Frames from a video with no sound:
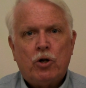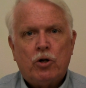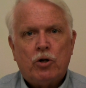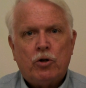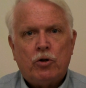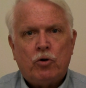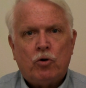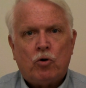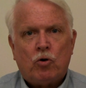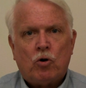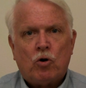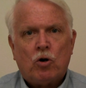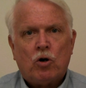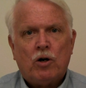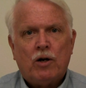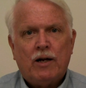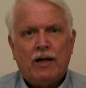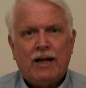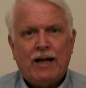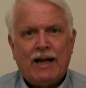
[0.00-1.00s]
your
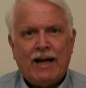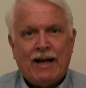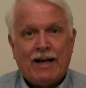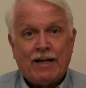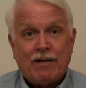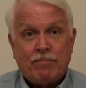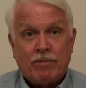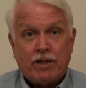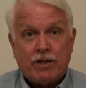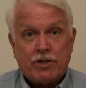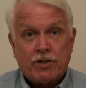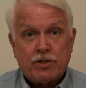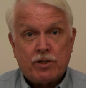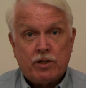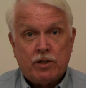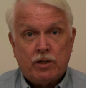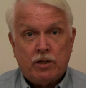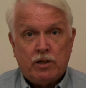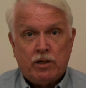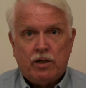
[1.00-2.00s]
enemies.
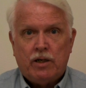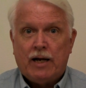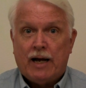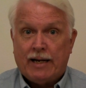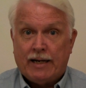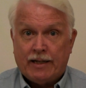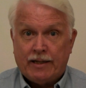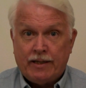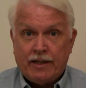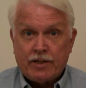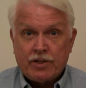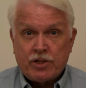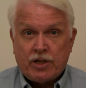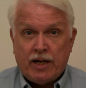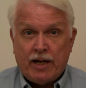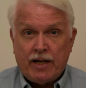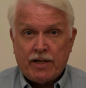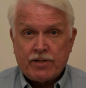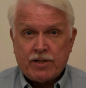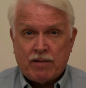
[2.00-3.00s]
And in this
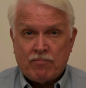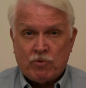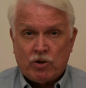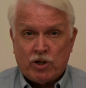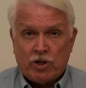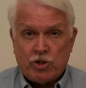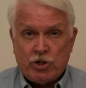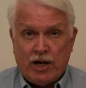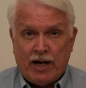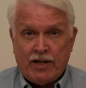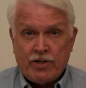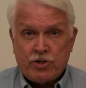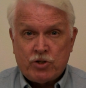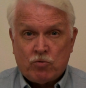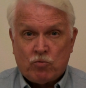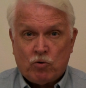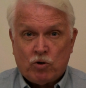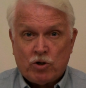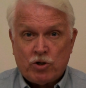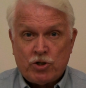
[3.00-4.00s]
case, I'm going to change the
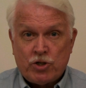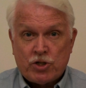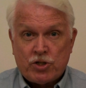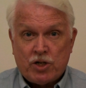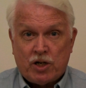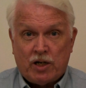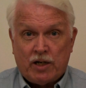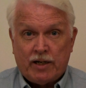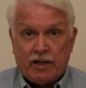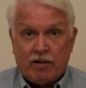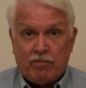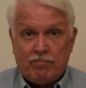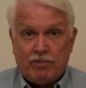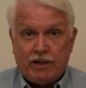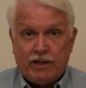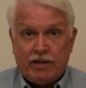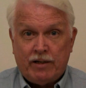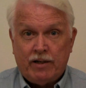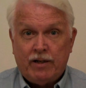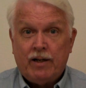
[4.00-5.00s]
words just a little
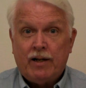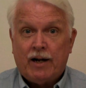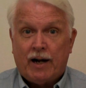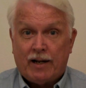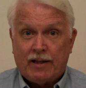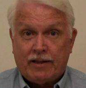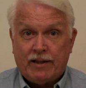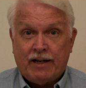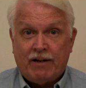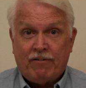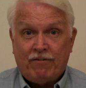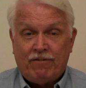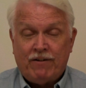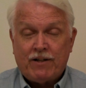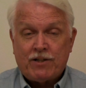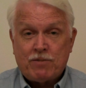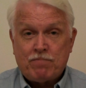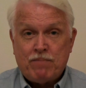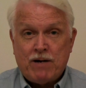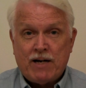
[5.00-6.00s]
bit. I think
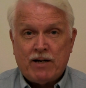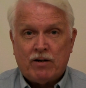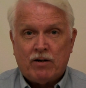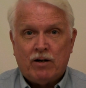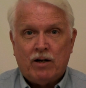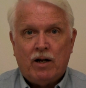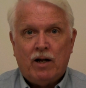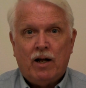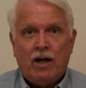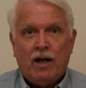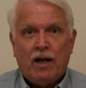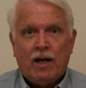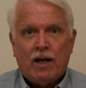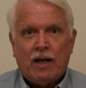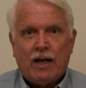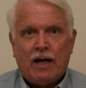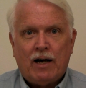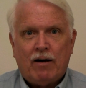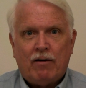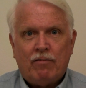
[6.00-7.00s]
fits better.
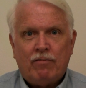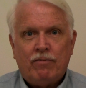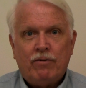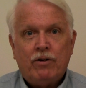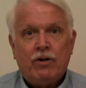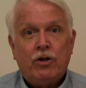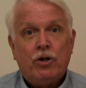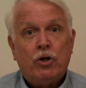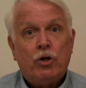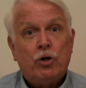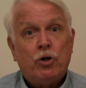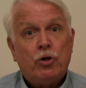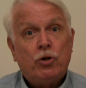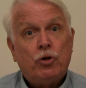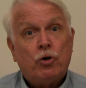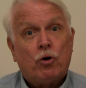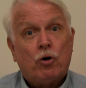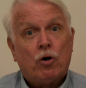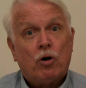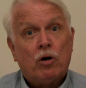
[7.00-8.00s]
Love
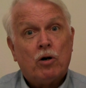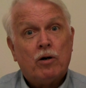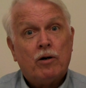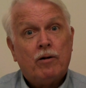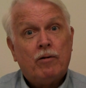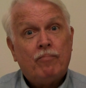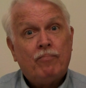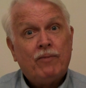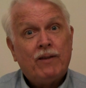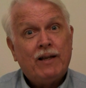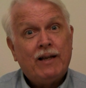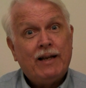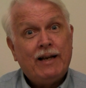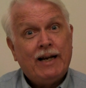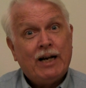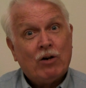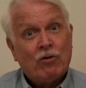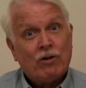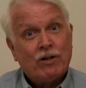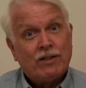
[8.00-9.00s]
your
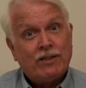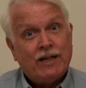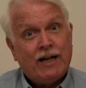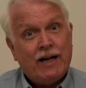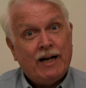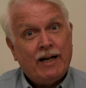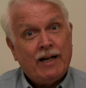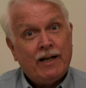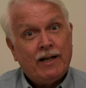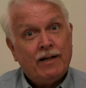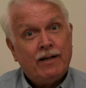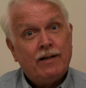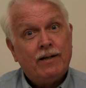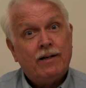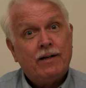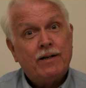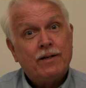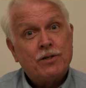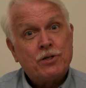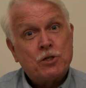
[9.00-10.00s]
irritating
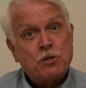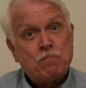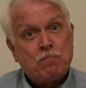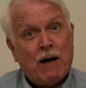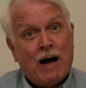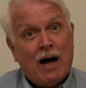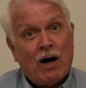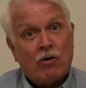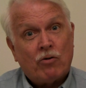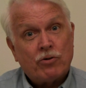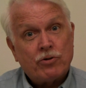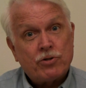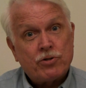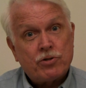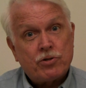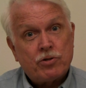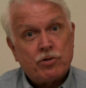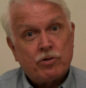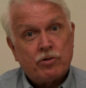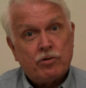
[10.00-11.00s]

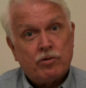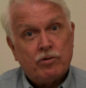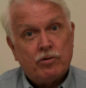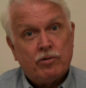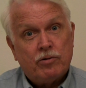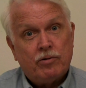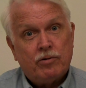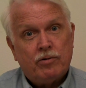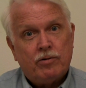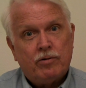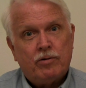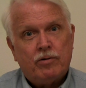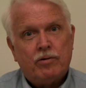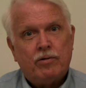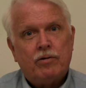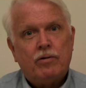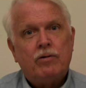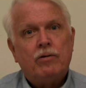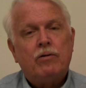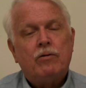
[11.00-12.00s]
spouse
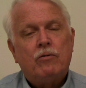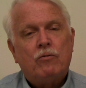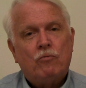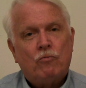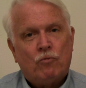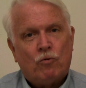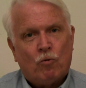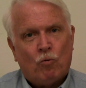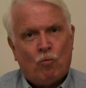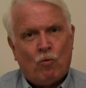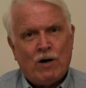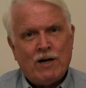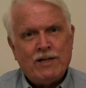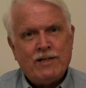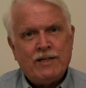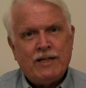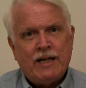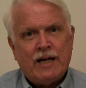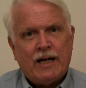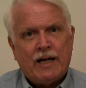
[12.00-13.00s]
for
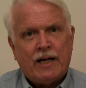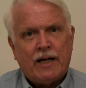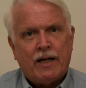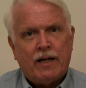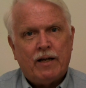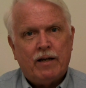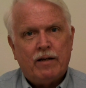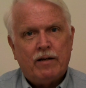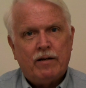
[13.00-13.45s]
one day